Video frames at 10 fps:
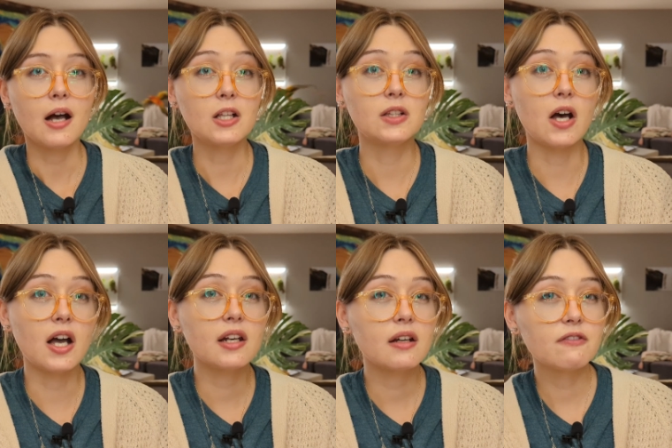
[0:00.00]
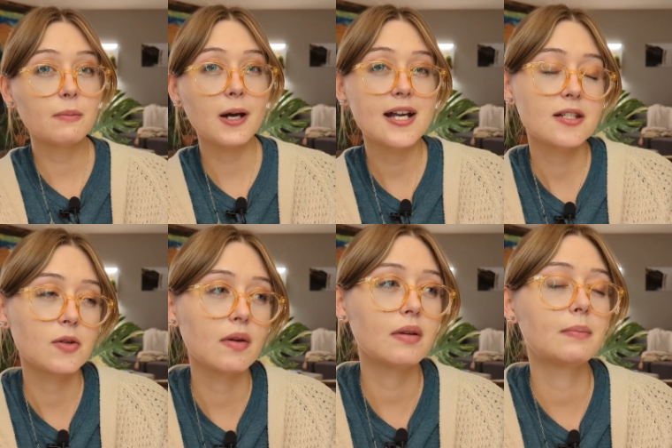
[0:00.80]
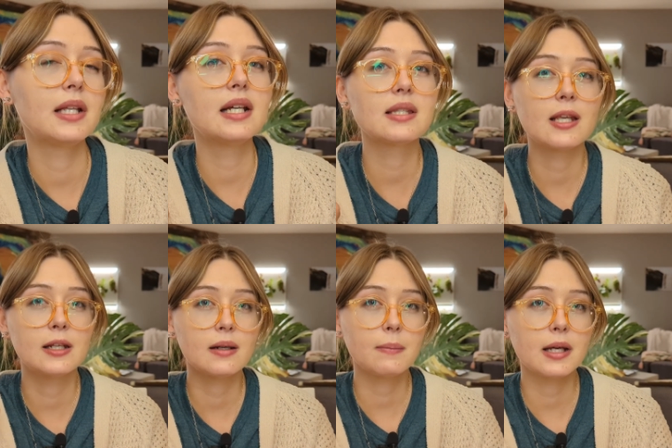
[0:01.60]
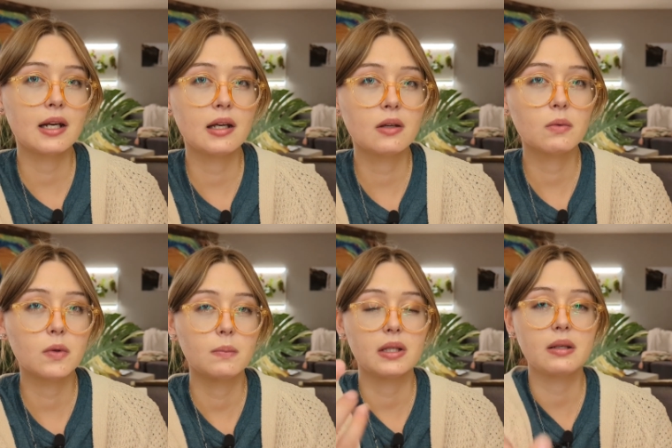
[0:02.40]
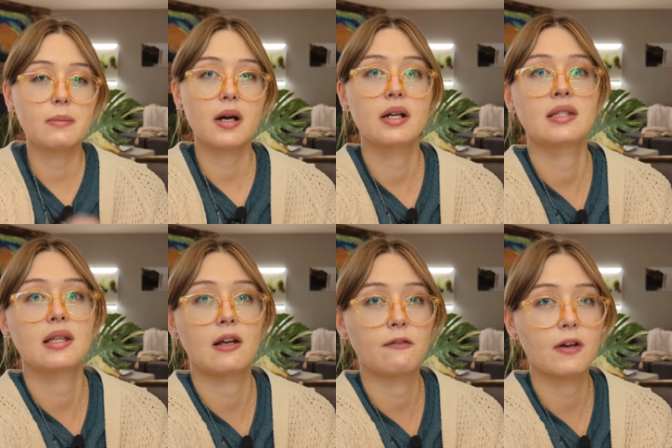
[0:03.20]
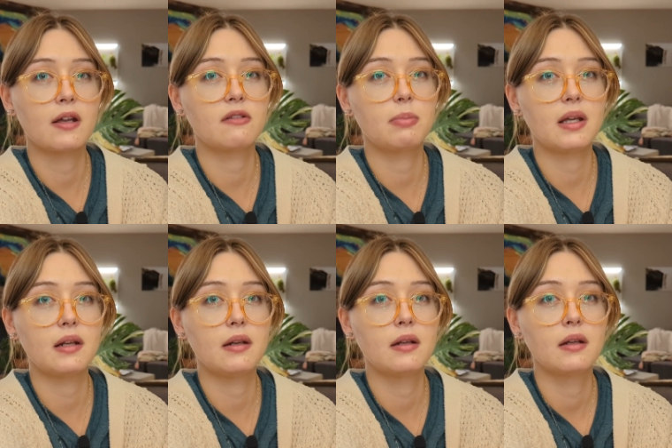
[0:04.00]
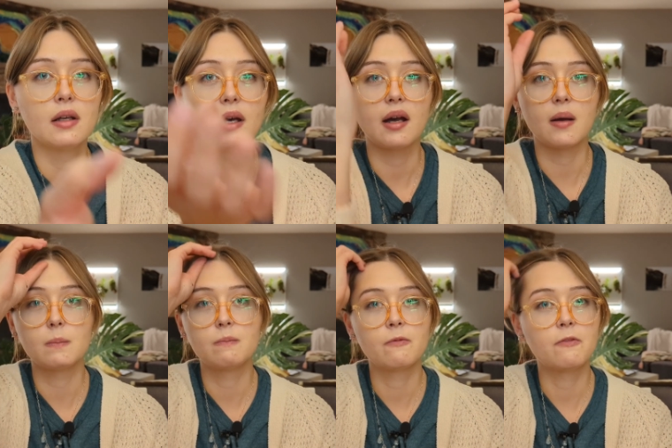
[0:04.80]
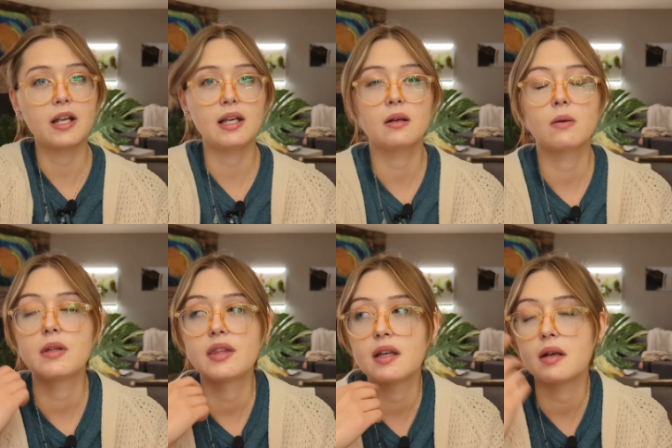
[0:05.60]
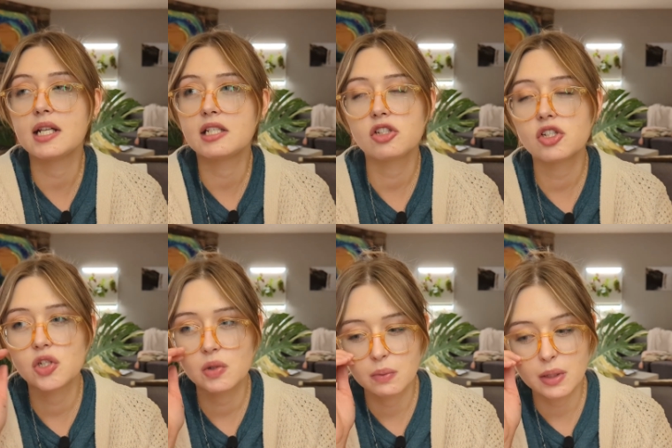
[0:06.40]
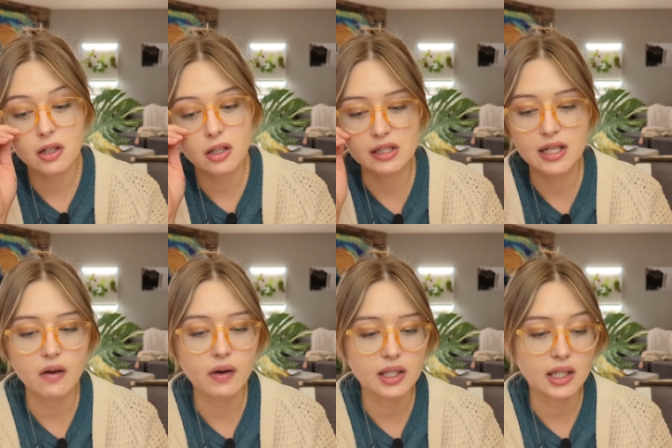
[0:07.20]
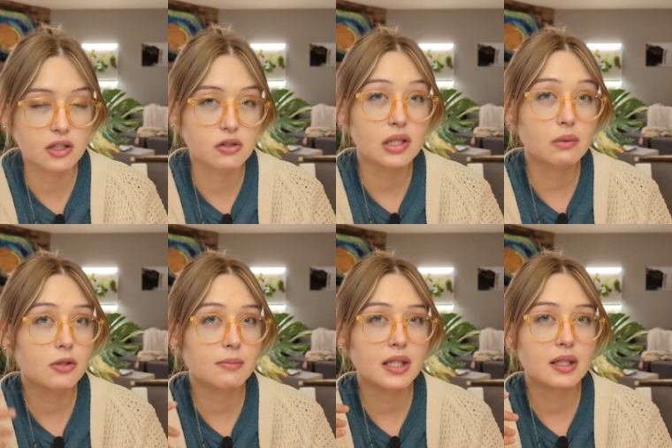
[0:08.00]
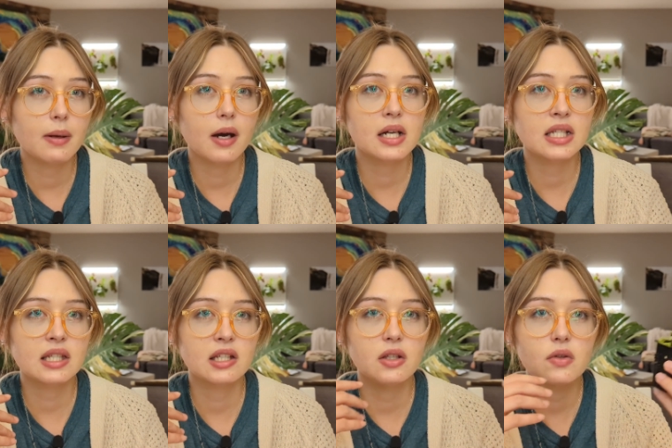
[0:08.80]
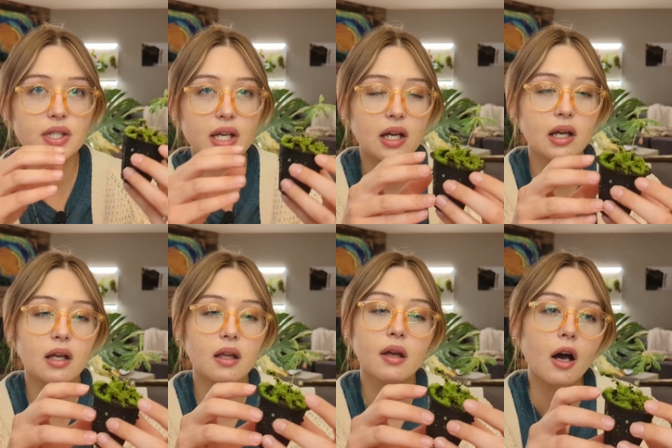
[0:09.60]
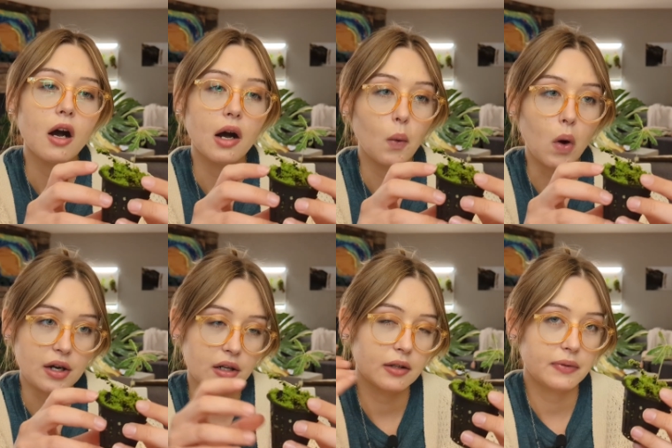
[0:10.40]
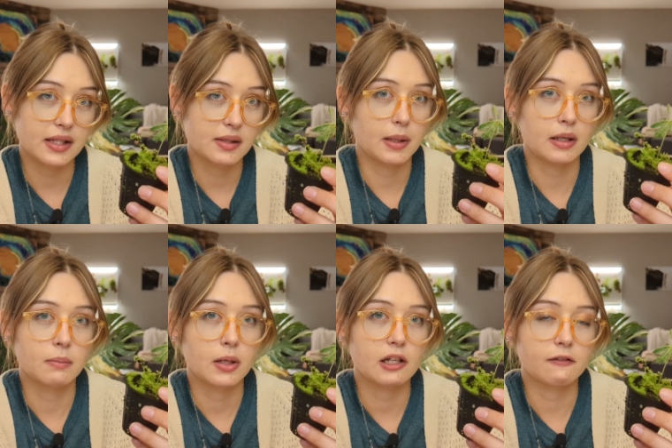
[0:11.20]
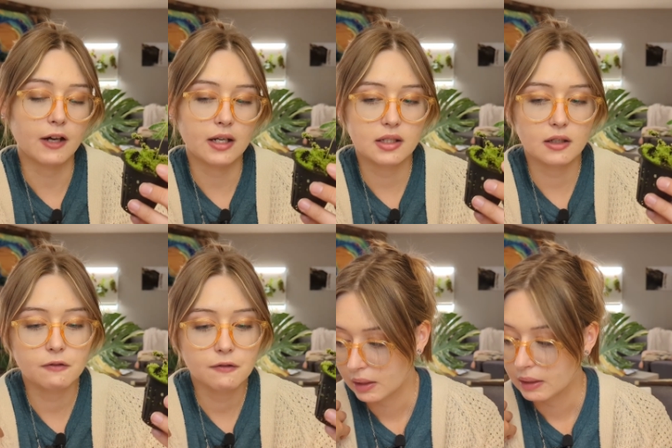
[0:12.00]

a lot of my terrarium plants ended up getting root mealy bugs and I've kind of been um, fighting with it. I did just do a reel on how I like treat root mealy bugs using hot water. That's been pretty effective.